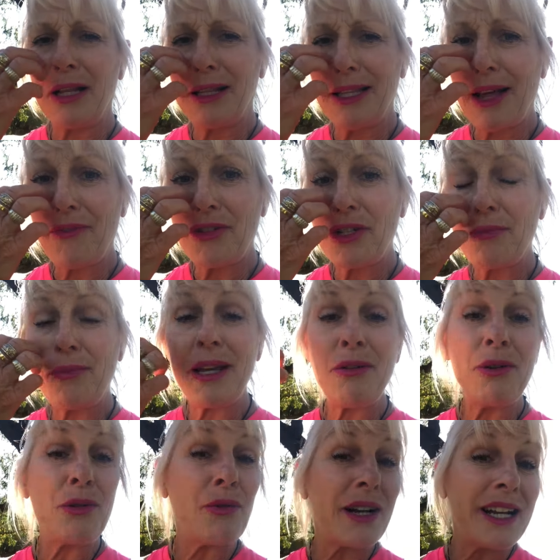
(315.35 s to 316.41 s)
love to be
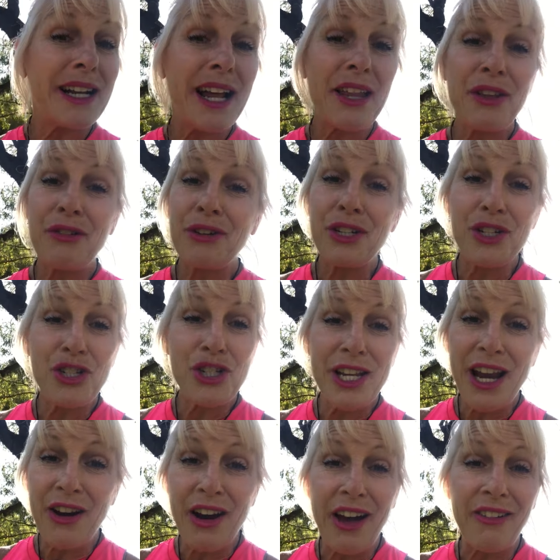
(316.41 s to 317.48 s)
with one another and
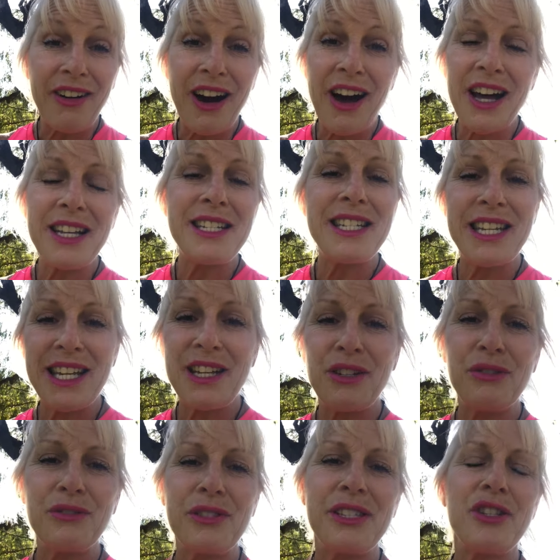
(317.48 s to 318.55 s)
share our
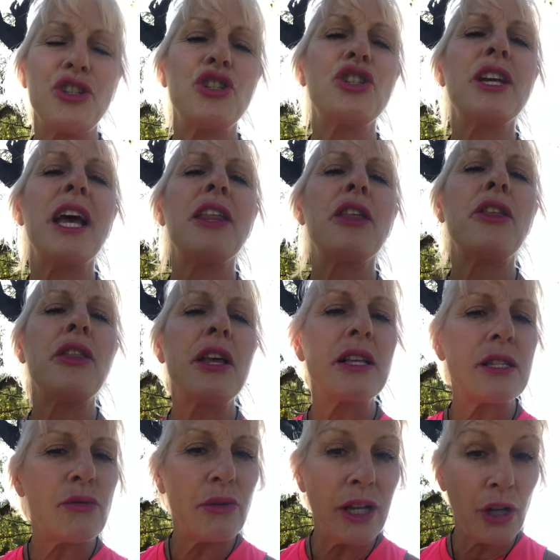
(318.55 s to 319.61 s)
ideals and share the
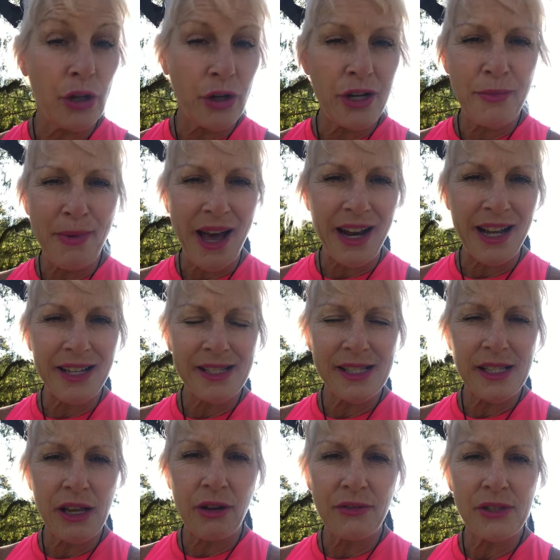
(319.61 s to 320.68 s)
things that we learn about
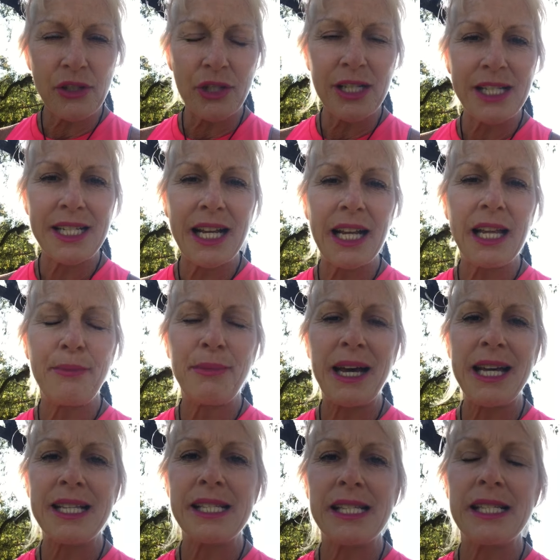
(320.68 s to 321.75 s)
ourselves on a daily
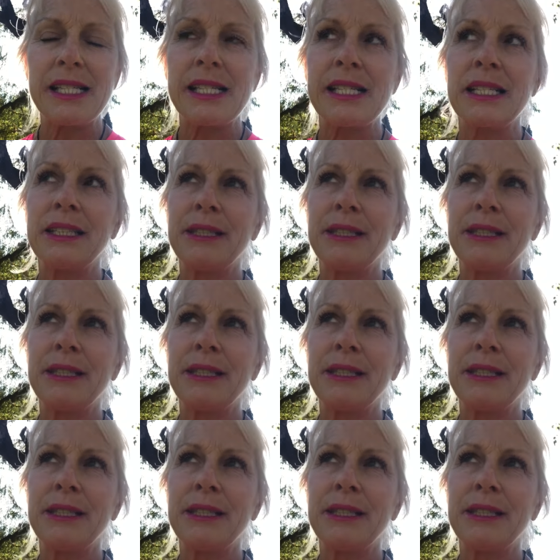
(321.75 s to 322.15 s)
basis.